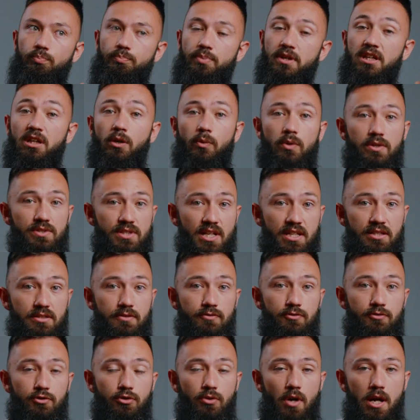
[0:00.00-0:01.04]
Being a
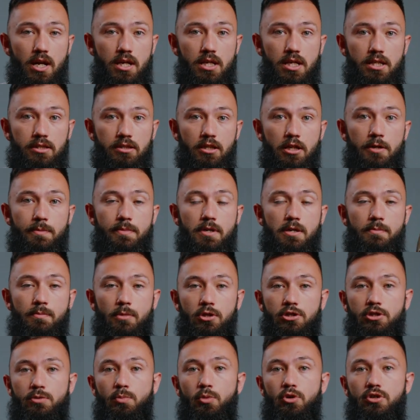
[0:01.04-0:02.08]
recessive trait, it's going to be a
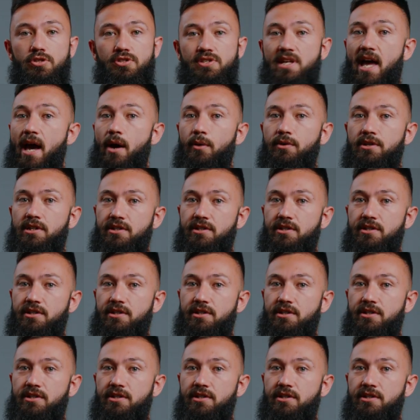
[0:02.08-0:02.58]
much more sound